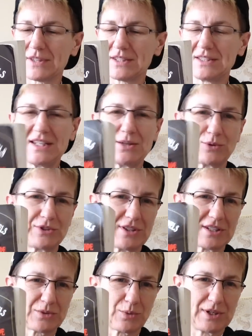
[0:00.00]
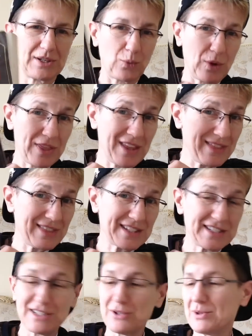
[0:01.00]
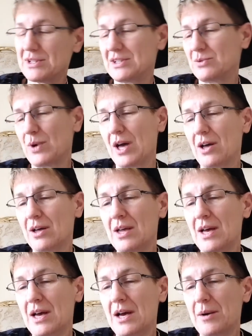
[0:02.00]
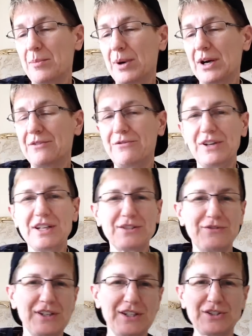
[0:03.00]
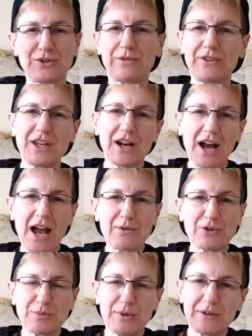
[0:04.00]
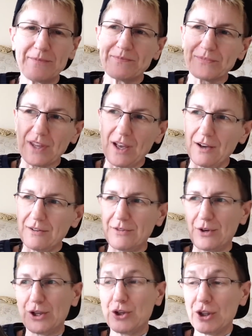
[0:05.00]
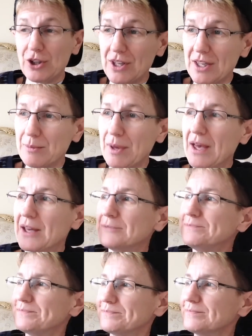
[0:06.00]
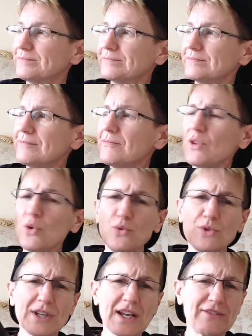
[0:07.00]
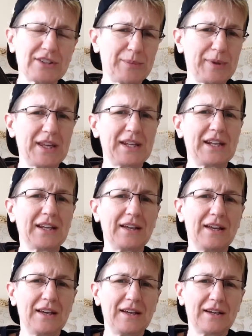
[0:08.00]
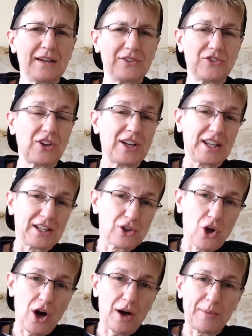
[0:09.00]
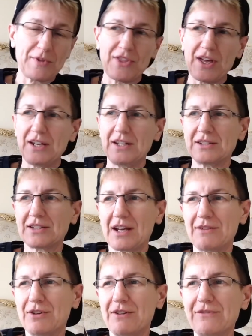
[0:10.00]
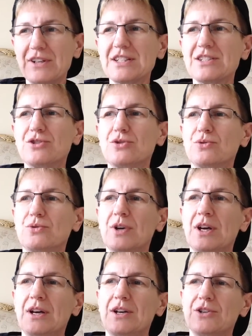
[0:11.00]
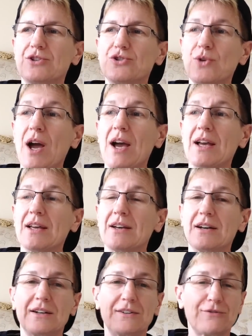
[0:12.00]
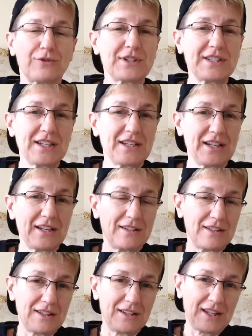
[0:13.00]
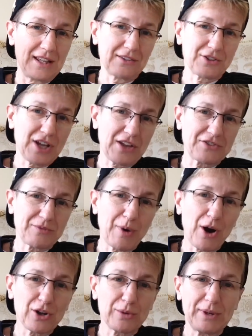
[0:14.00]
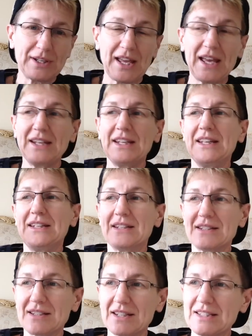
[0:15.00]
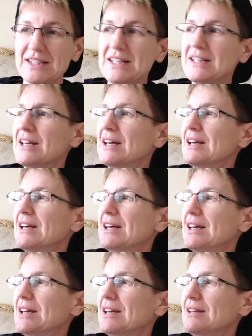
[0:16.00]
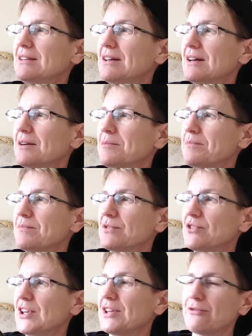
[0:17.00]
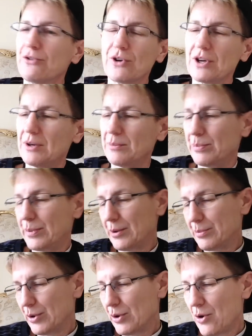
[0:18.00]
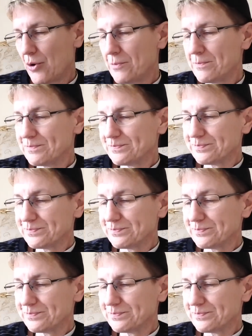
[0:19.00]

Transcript: sequel to this one within this series as well. But Phineas Finn is sort of a young Irishman, a very good looking man who's kind of at the beginning studying law, but then is kind of convinced to try uh, for a seat in the English House of Parliament, and he does succeed in um, sitting for a, a borough.